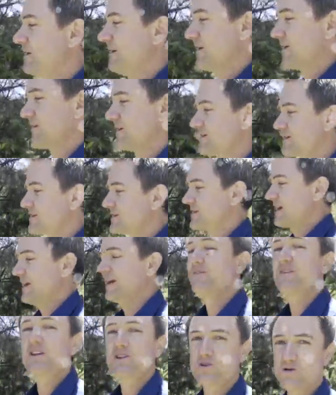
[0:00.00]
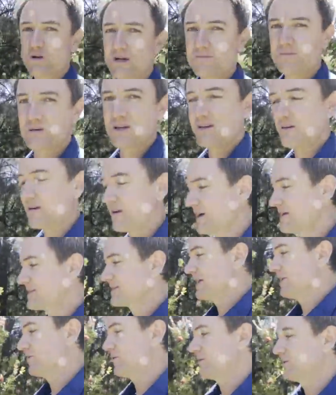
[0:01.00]
you know, this is heavy treatment. And I
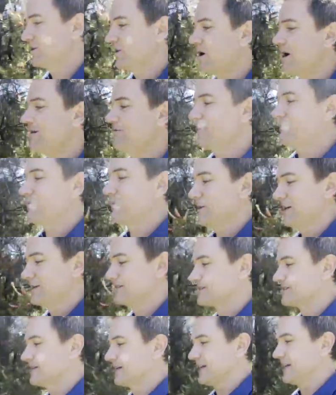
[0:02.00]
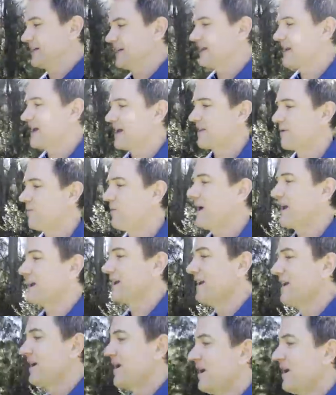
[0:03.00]
said to him, look, I've never been sick in any other way.